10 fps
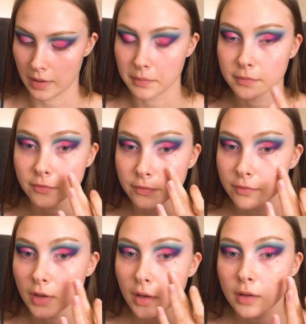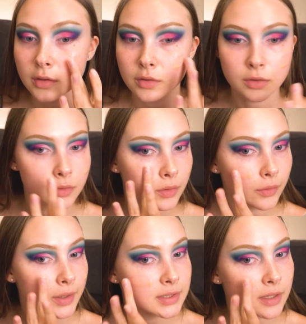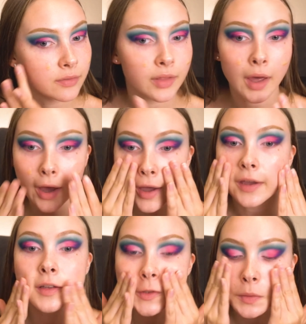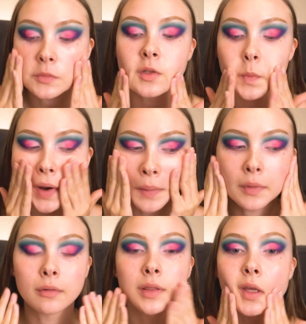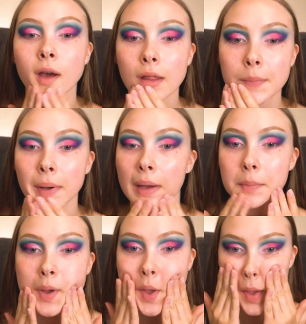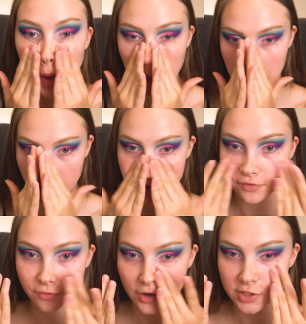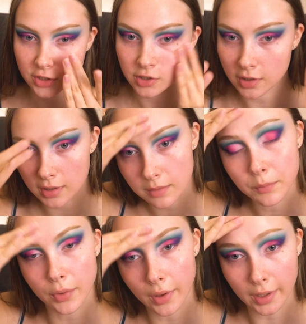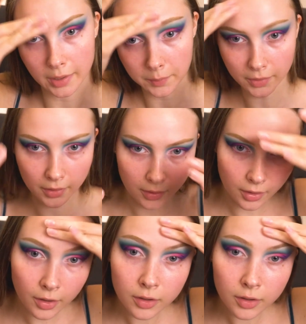I do the rest of the eye, so I'm just priming with the Colourpop Pretty Fresh primer.